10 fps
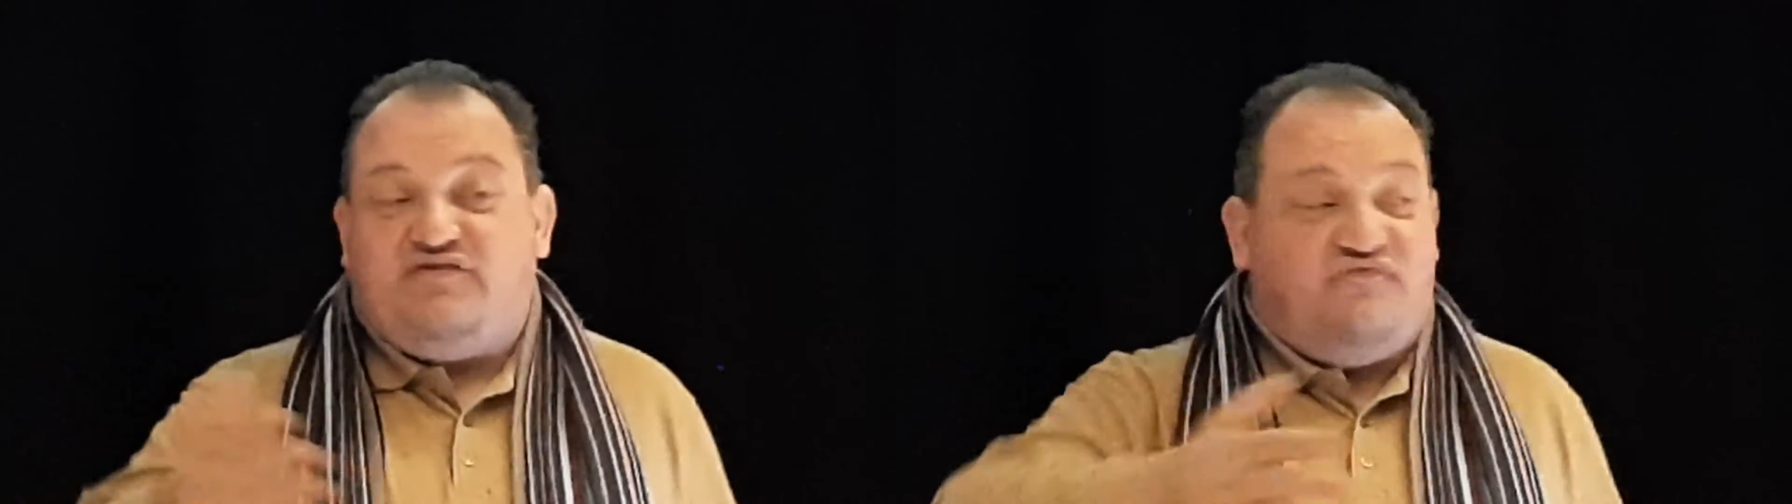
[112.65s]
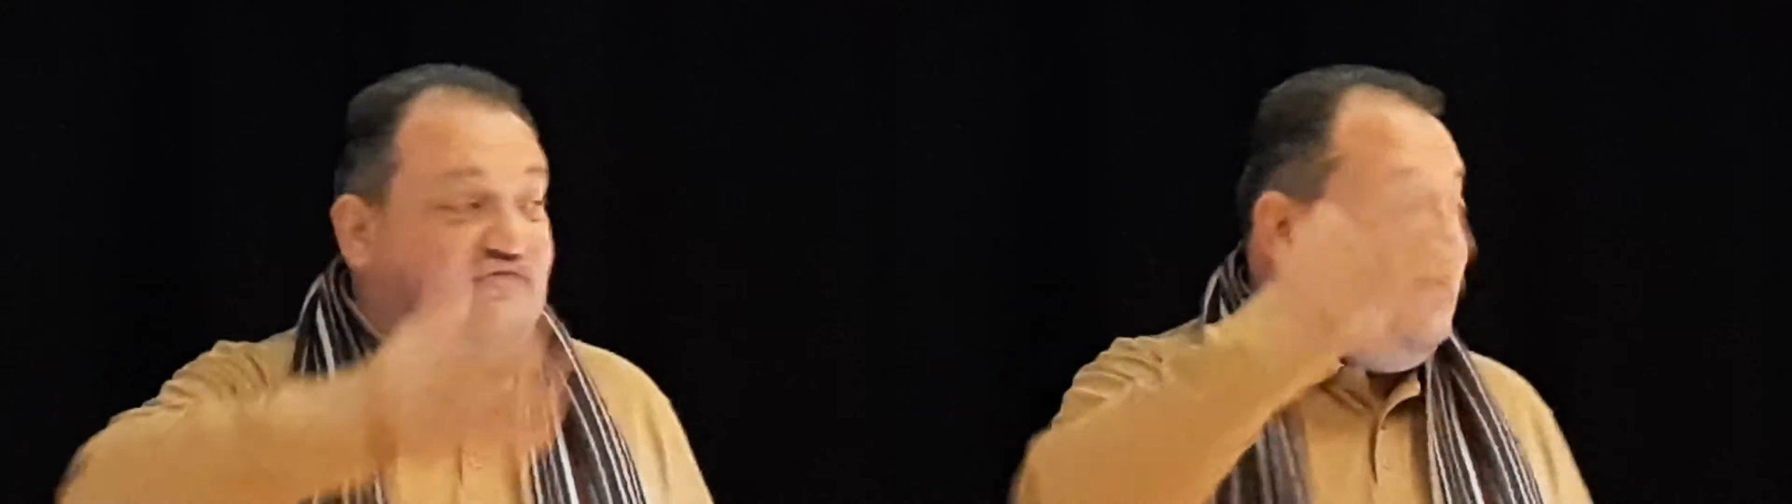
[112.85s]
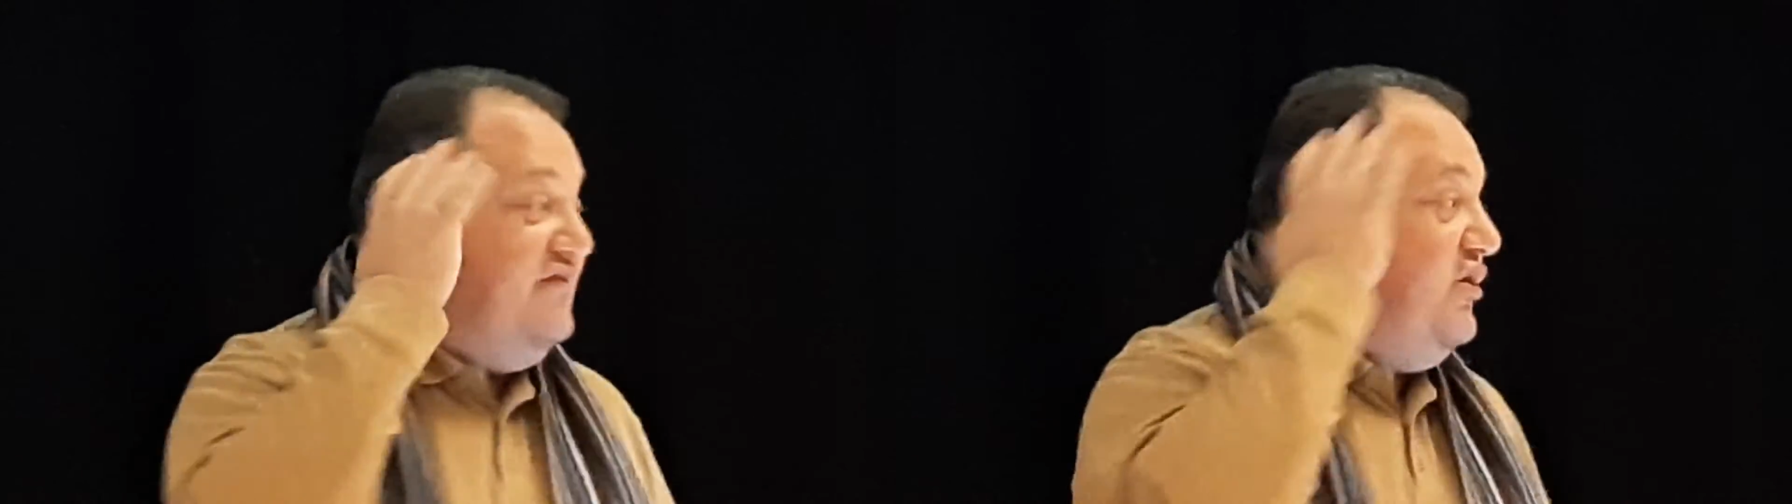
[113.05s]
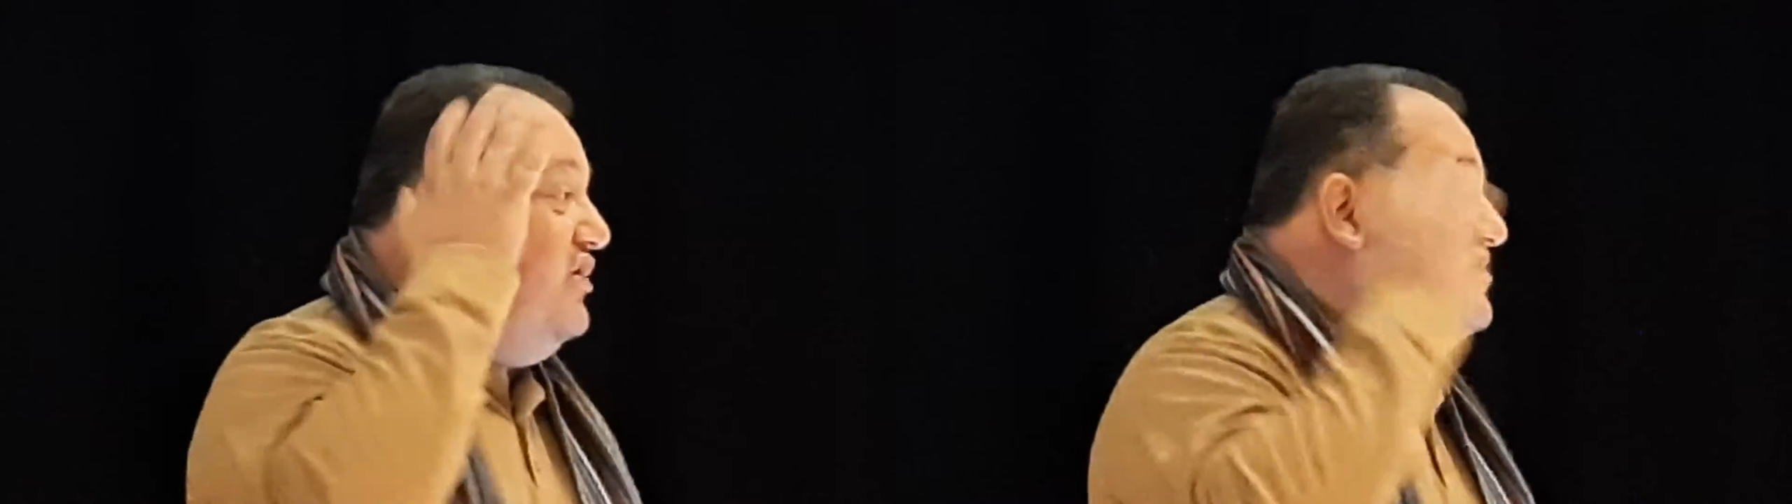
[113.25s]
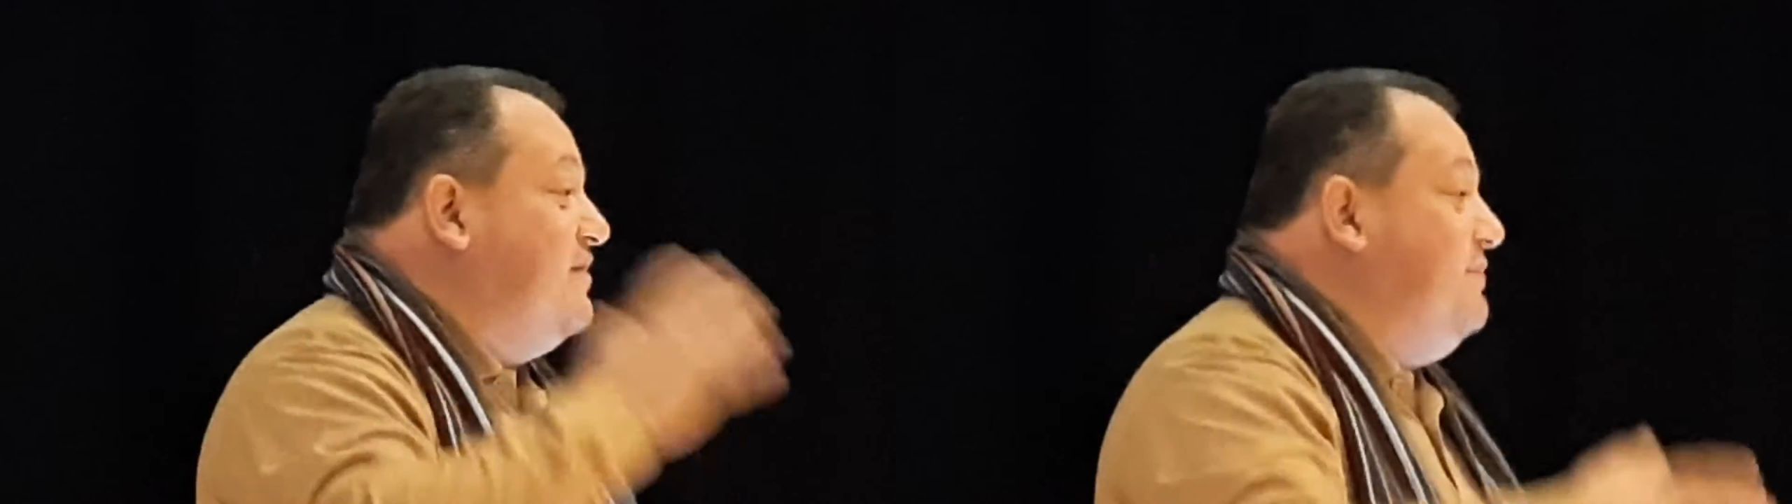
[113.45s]
of
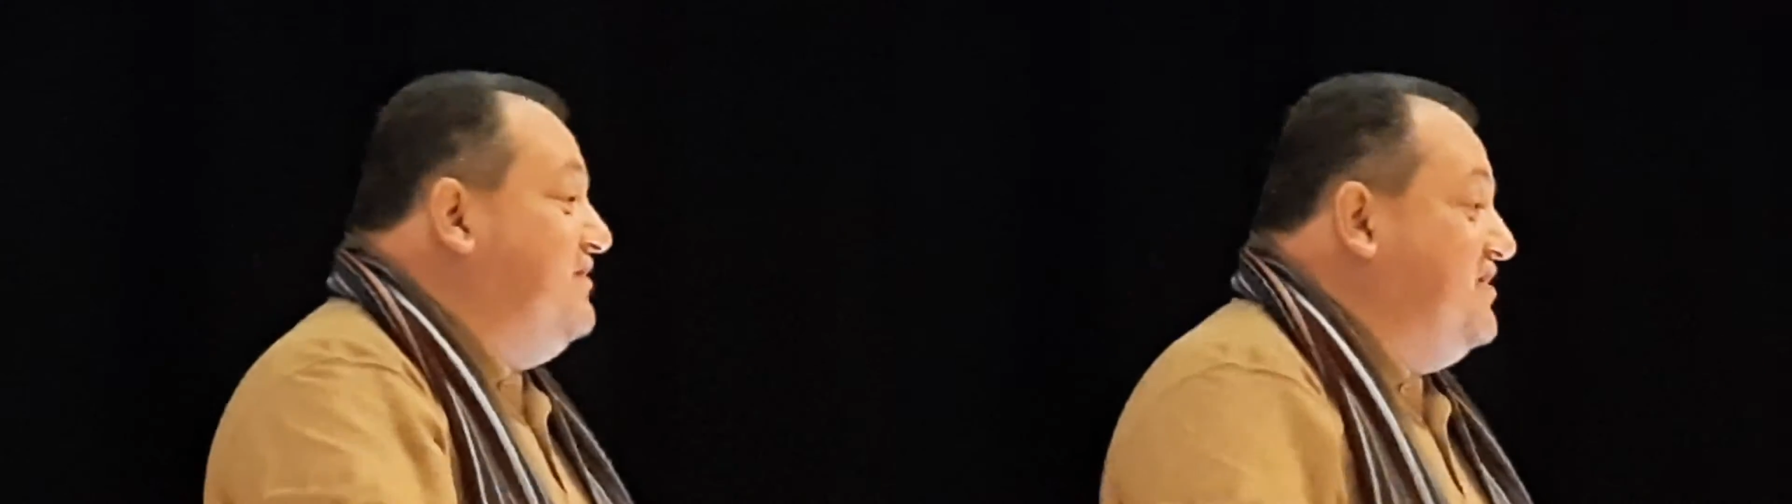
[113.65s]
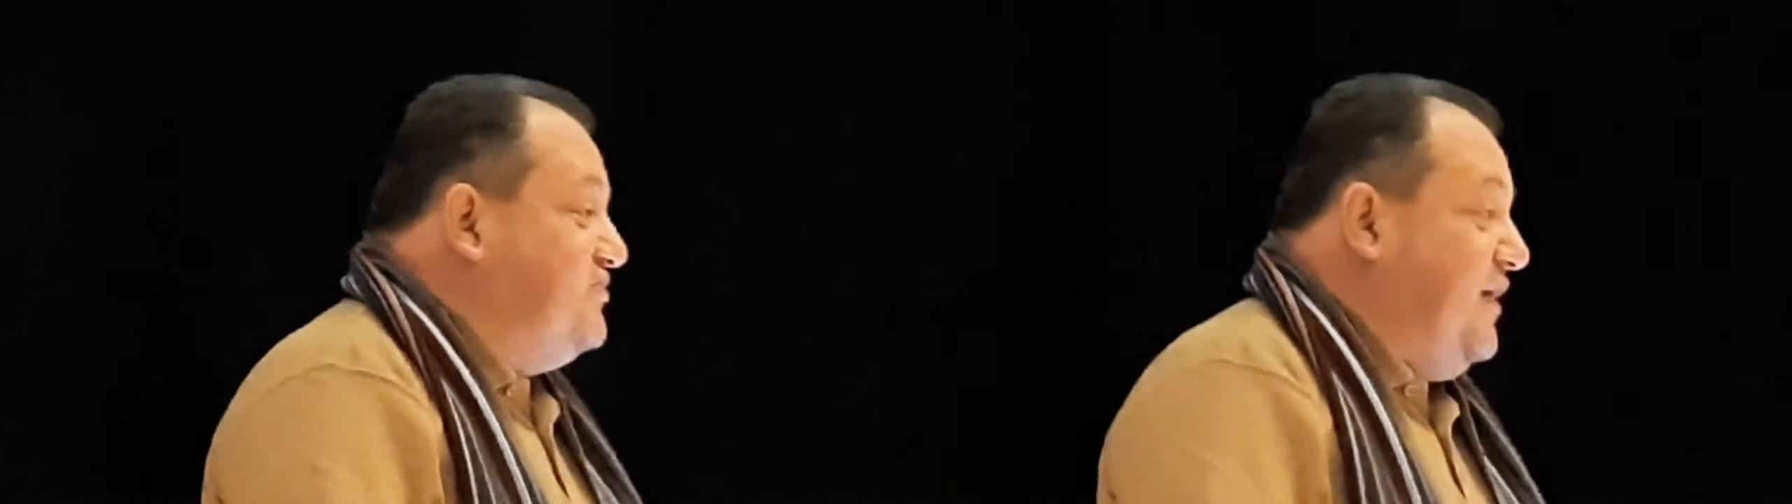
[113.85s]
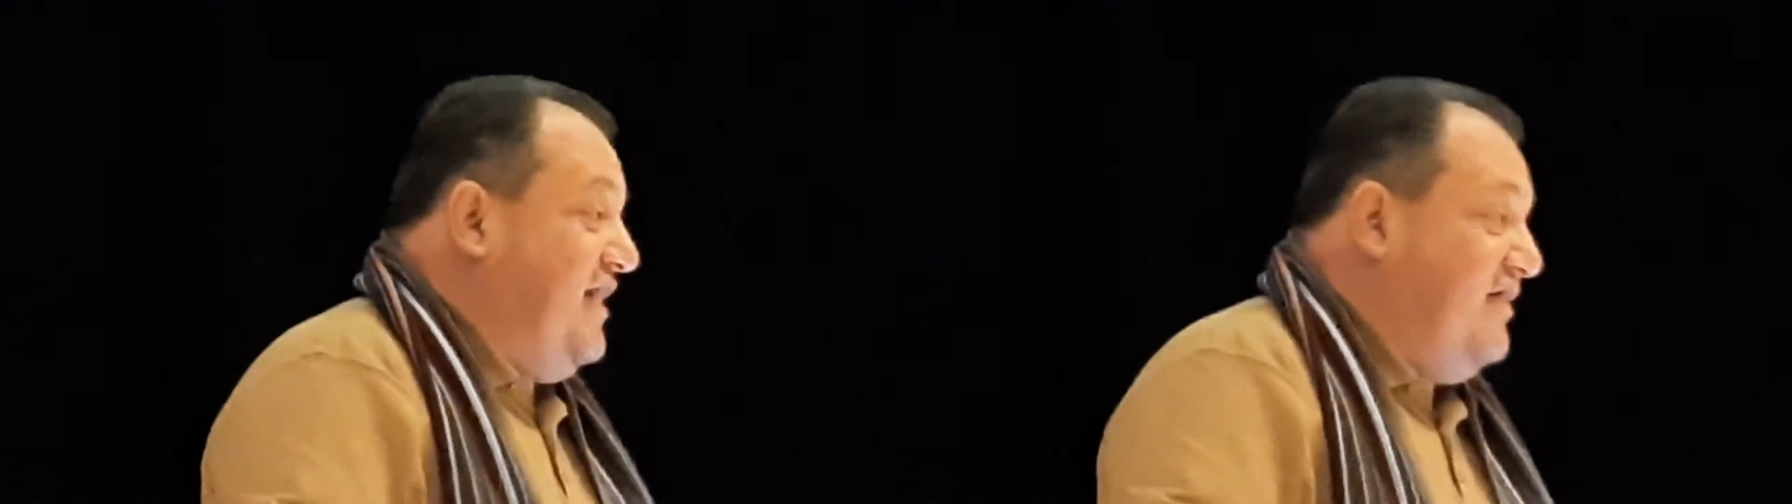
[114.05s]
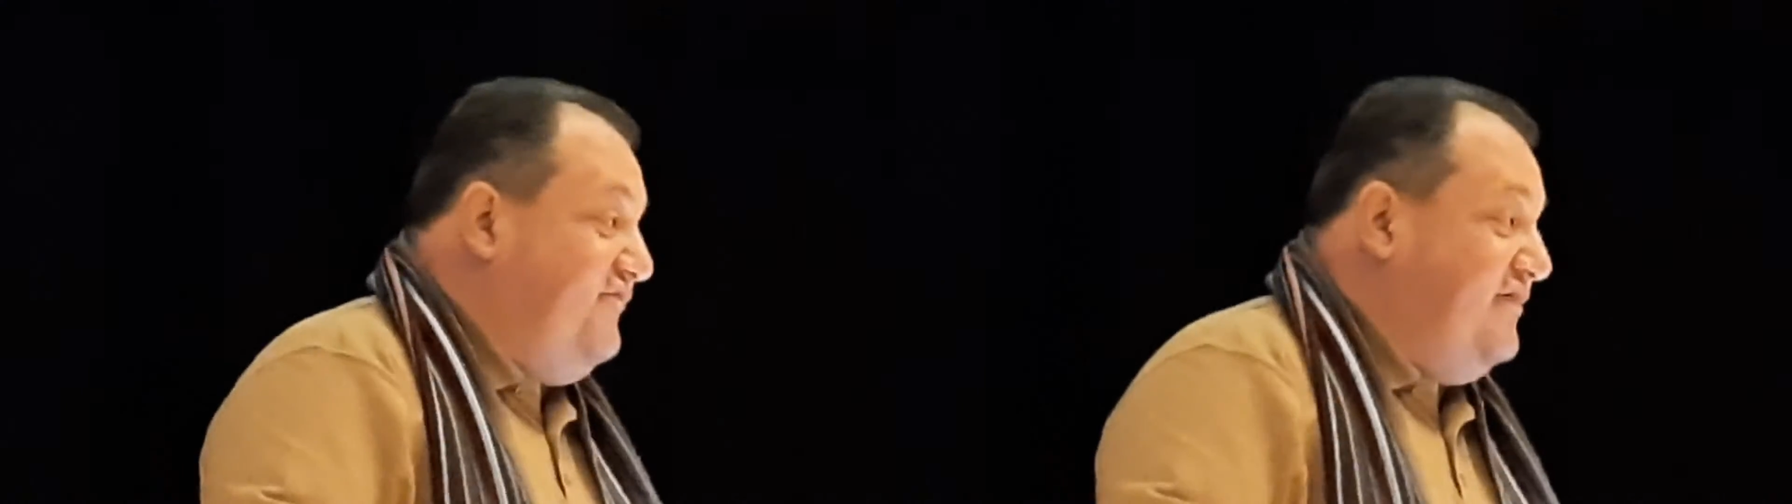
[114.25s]
Neolithic buildings we have,